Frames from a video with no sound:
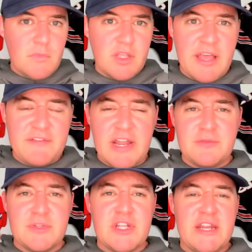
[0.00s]
Kevin
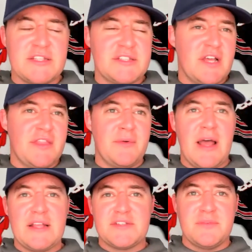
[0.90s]
Henry Jennings is on the
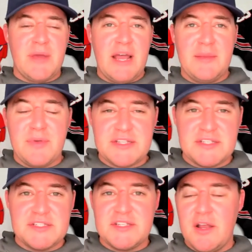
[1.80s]
roster behind
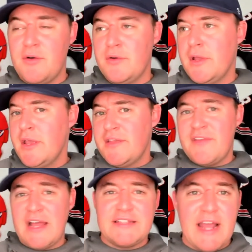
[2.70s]
Preston Stone.
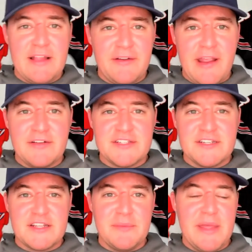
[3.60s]
You've got Tyler
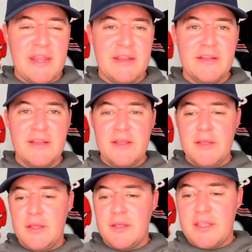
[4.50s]
Aronson committed.
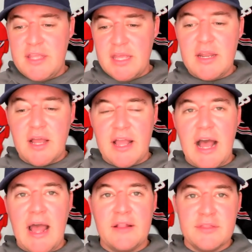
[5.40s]
Get a
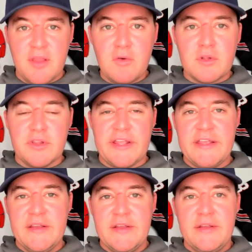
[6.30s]
guy
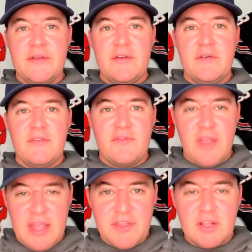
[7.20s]
locally
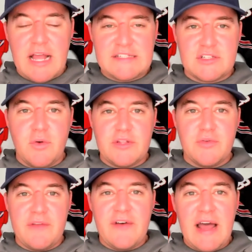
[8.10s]
in the class of
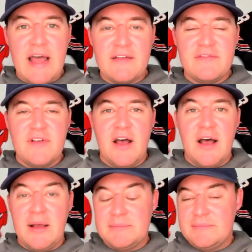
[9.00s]
2025,
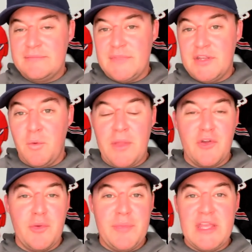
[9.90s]

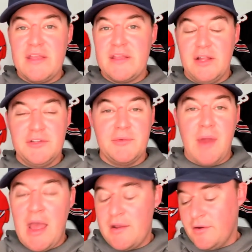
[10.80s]
whether it be Keldon
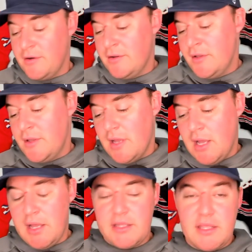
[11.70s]
Ryan or
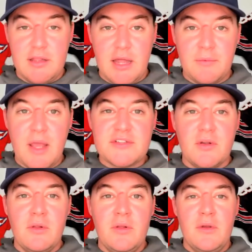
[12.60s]
Keelon
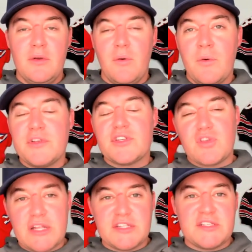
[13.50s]
Russell, or you
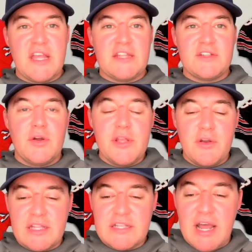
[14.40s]
stretch to San Antonio
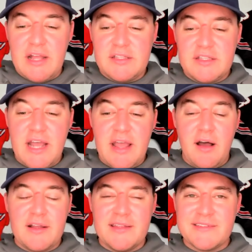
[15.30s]
and get Ty
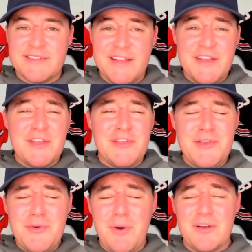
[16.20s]
Hawkins,
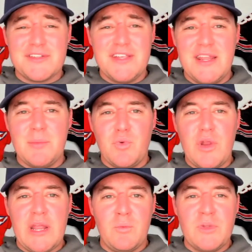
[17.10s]
you are sitting
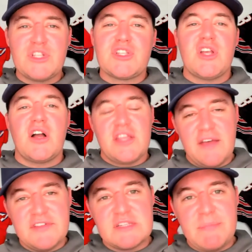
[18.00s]
pretty. We just saw
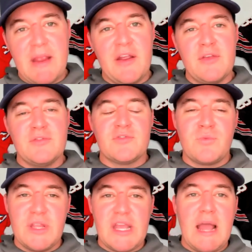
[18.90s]
Kevin Sperry, who's a
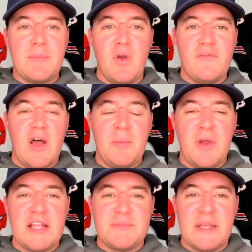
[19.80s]
really high-profile
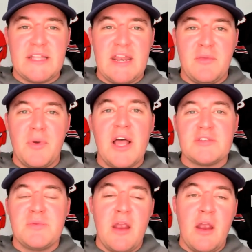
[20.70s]
prospect out of the
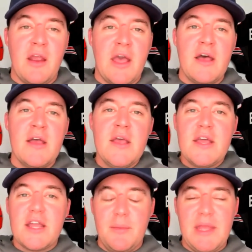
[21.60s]
Prosper area,
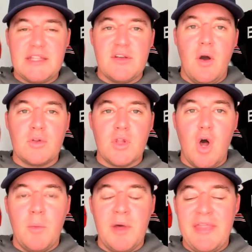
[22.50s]
commit to
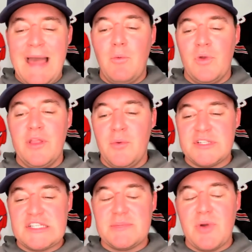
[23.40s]
Oklahoma. That really
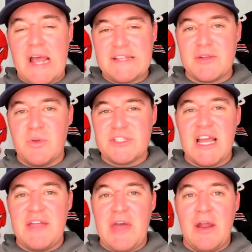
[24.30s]
wasn't surprising once
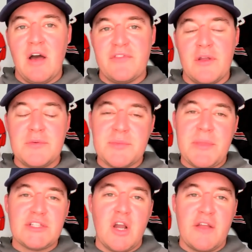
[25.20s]
he got that offer. He was
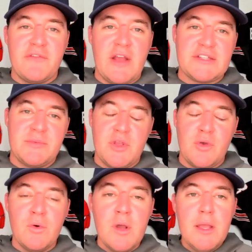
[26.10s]
a big target for SMU.